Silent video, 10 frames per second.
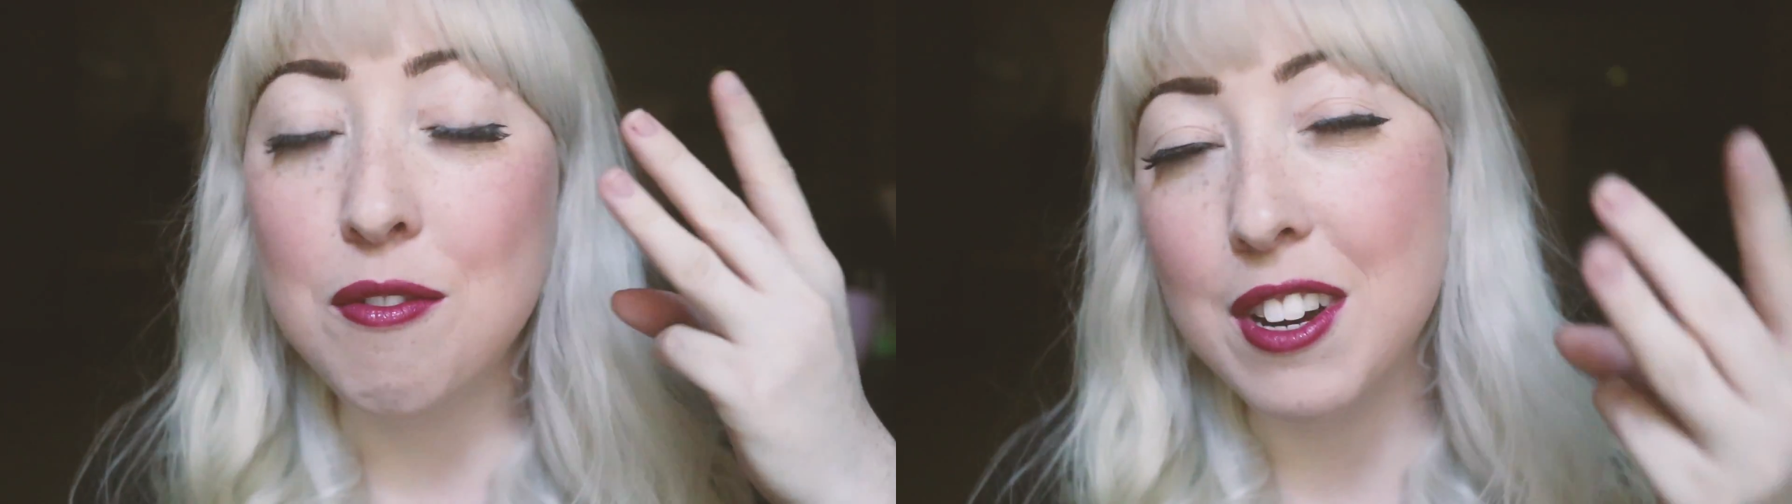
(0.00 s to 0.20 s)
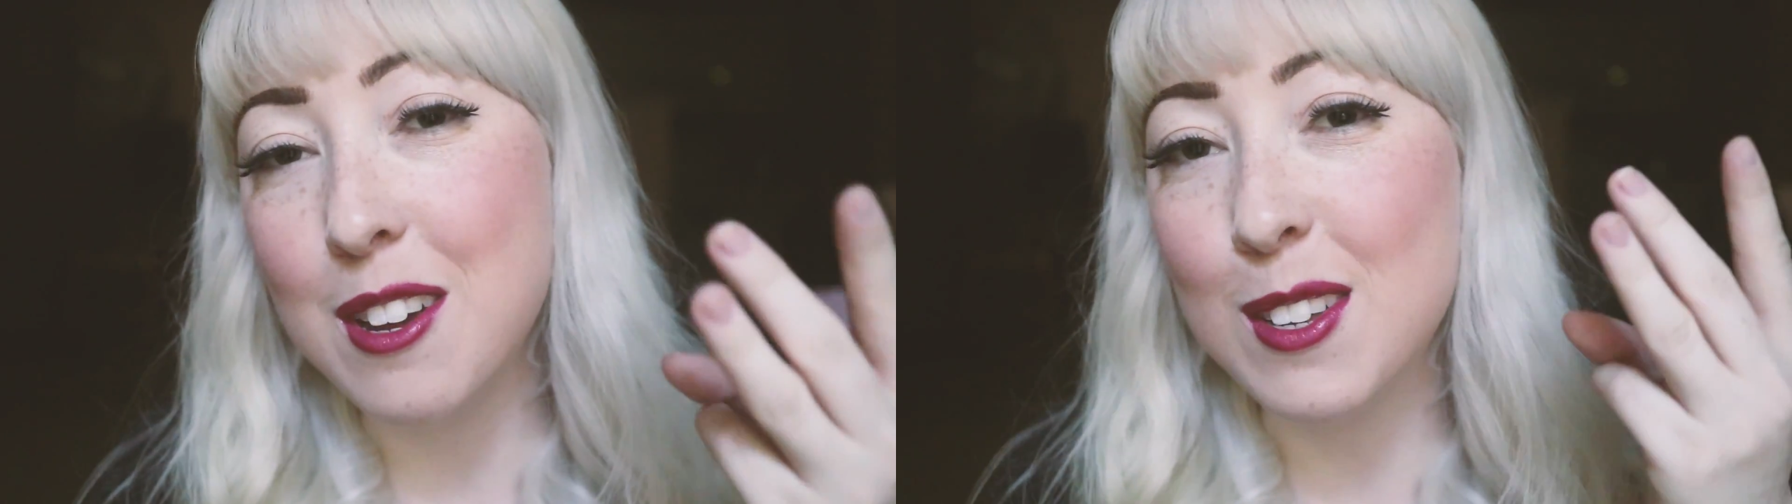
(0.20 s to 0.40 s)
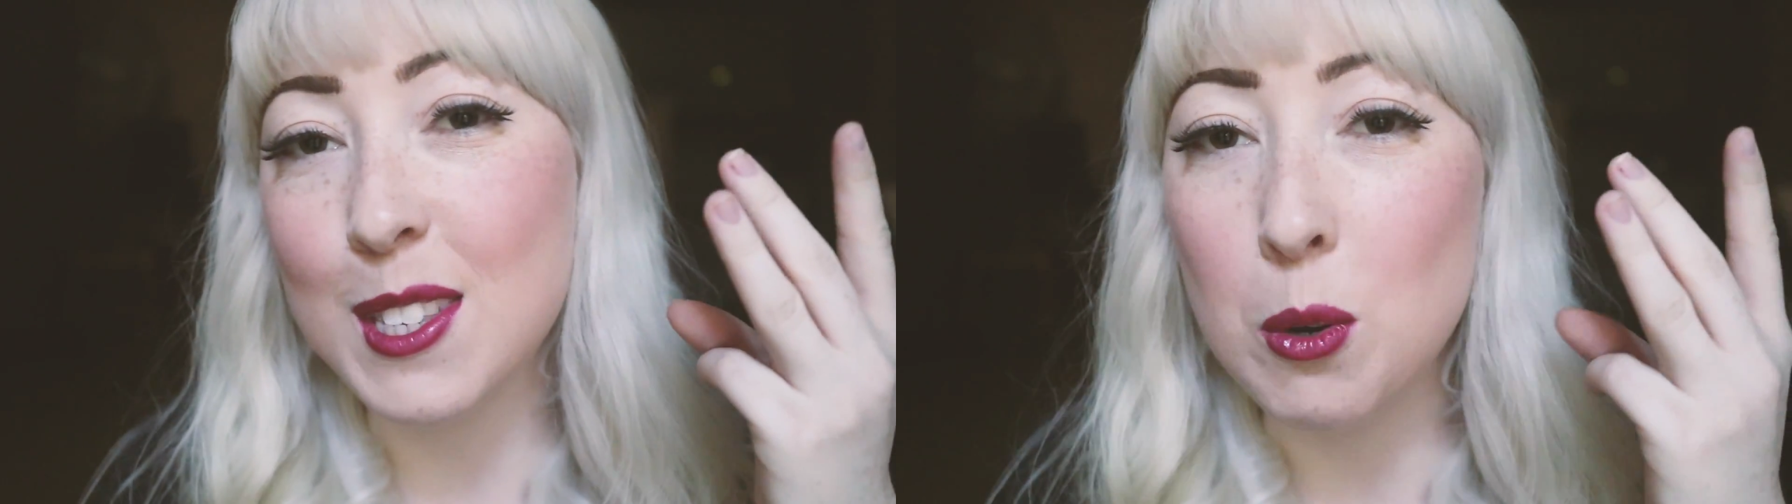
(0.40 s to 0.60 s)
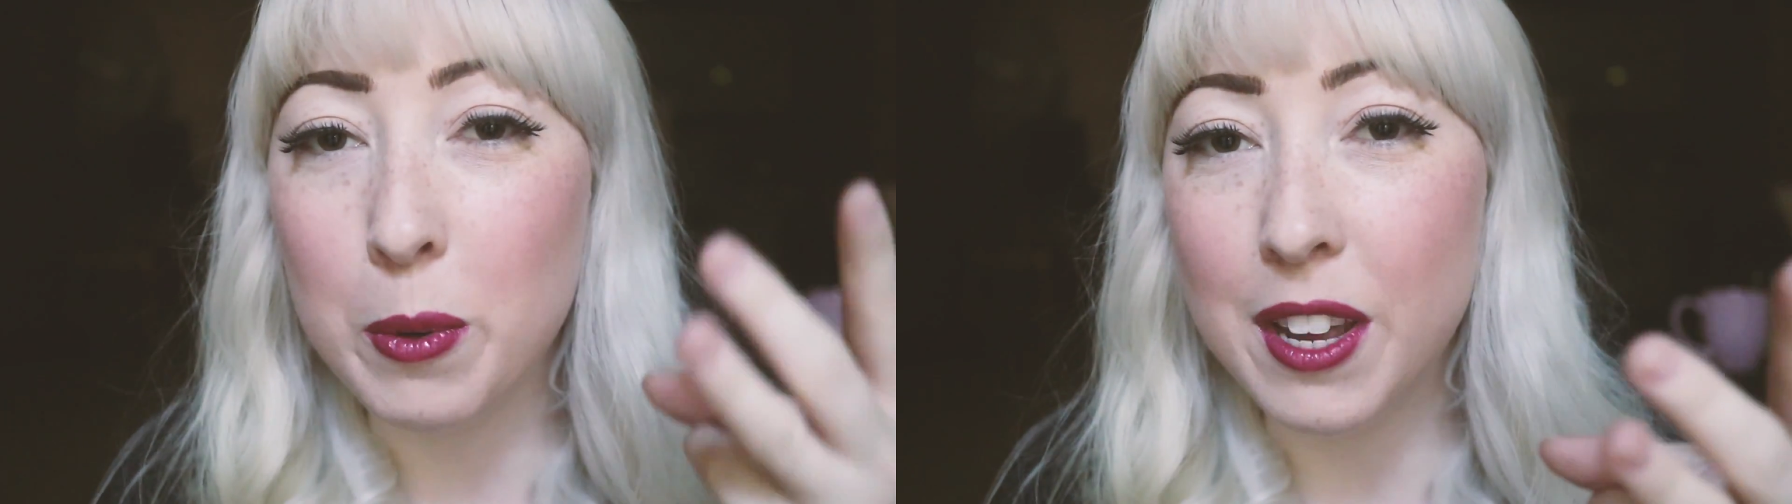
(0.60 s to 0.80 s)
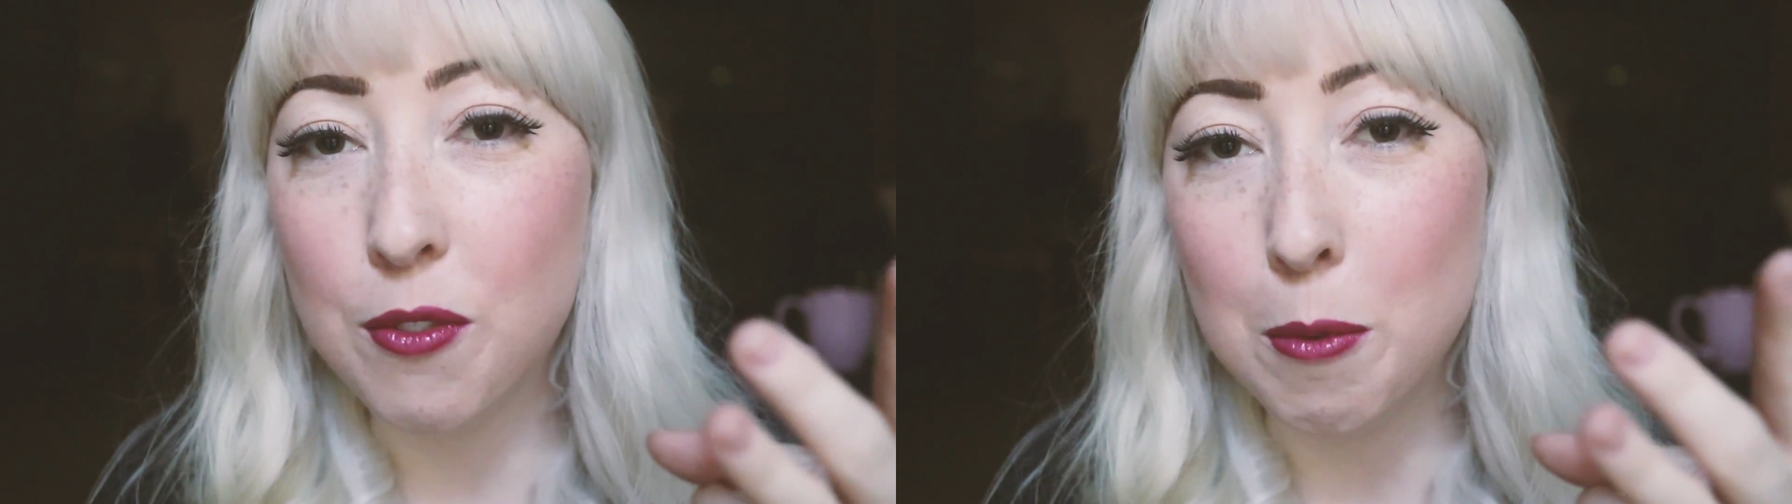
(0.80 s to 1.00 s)
videos a
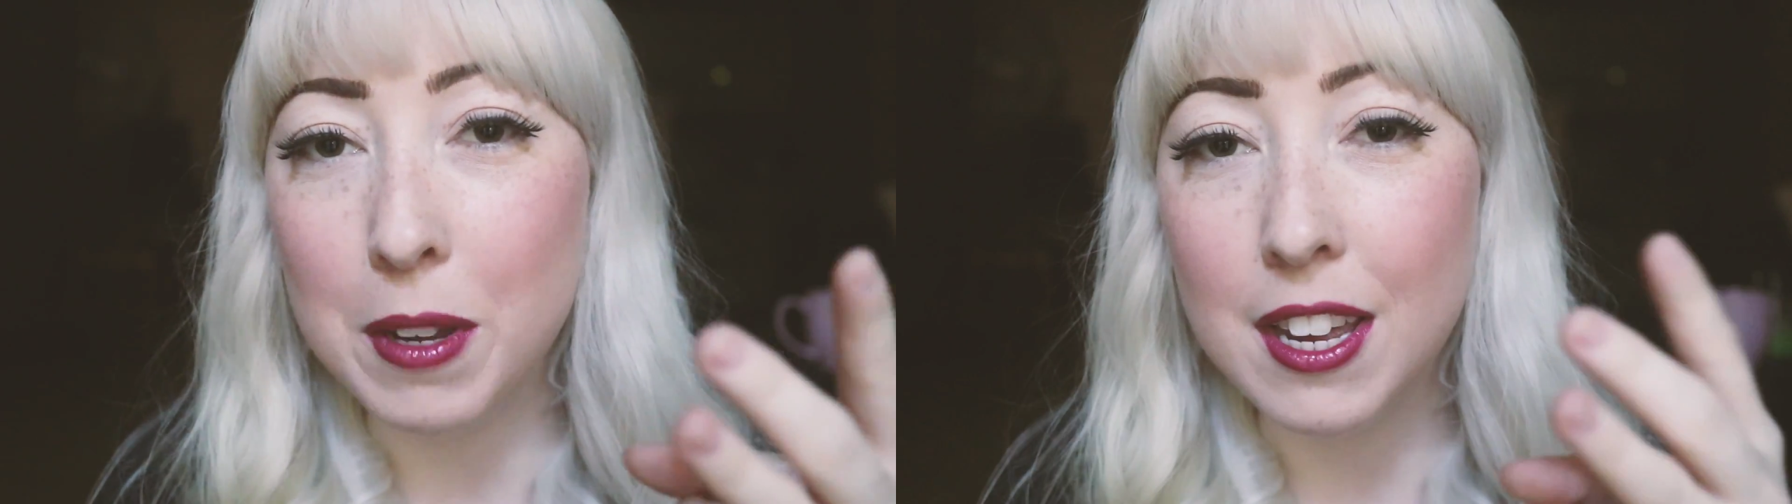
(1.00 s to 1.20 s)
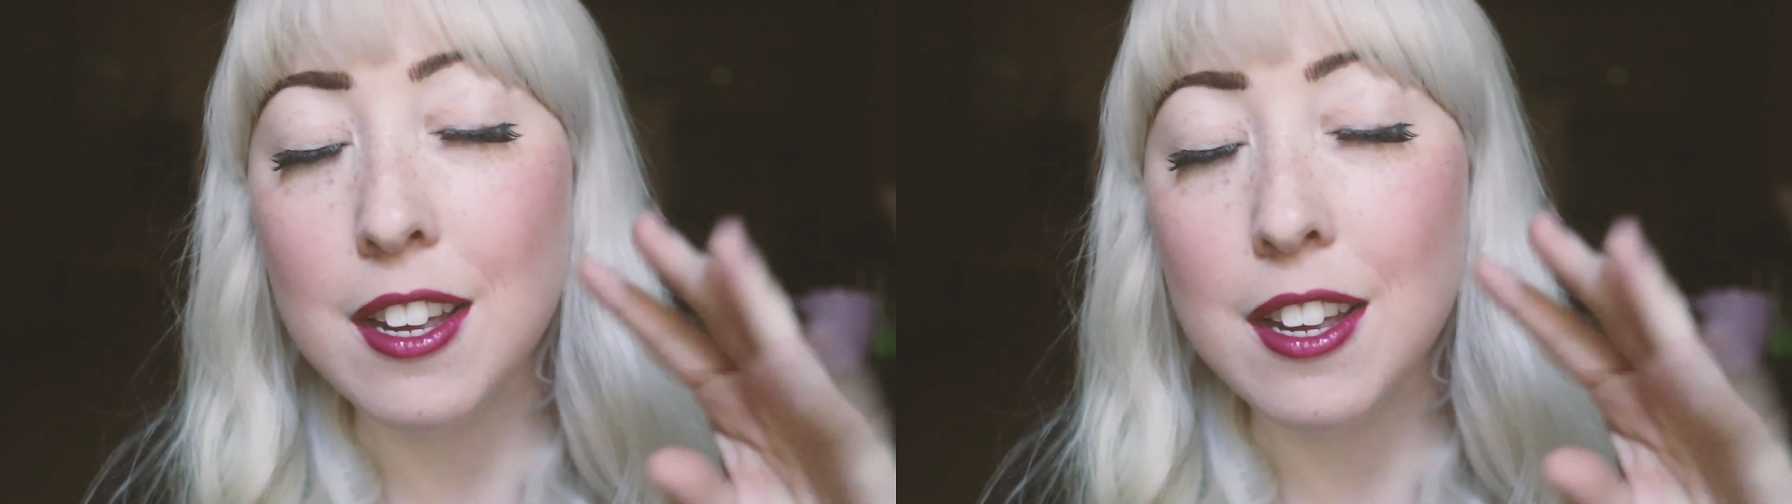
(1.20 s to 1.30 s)
week for me.